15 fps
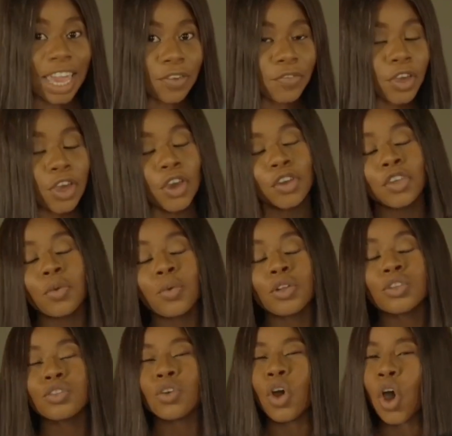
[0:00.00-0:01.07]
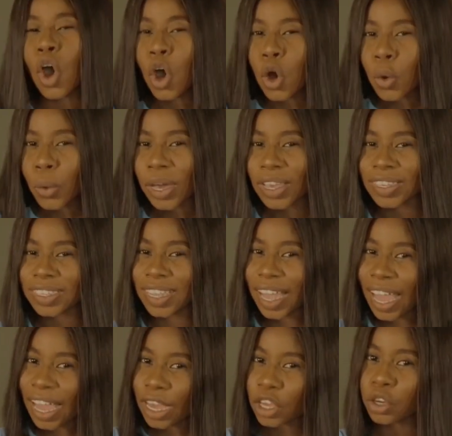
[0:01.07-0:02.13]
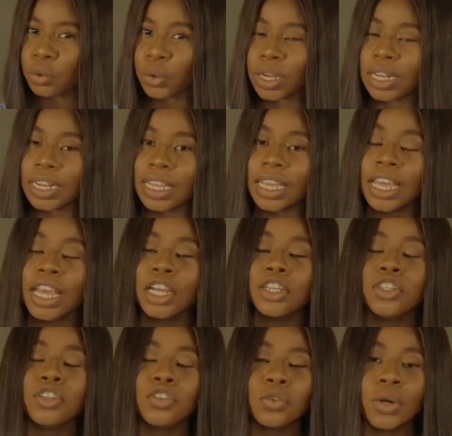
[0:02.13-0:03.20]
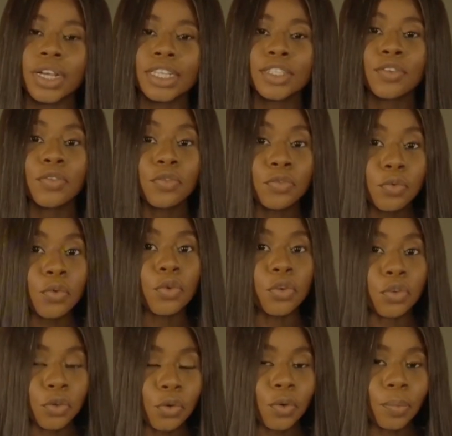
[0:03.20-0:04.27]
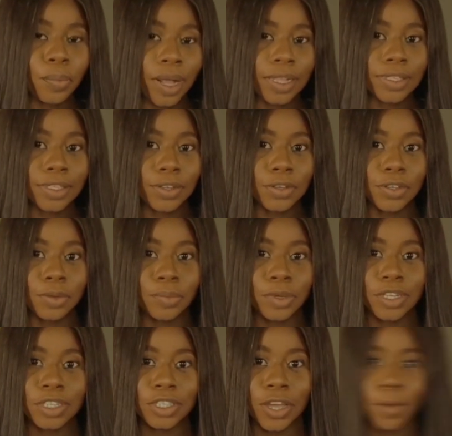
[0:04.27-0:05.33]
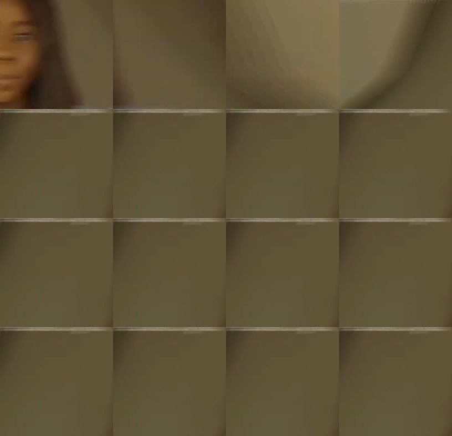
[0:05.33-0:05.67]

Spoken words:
if you want to always accurately dress for your particular body shape.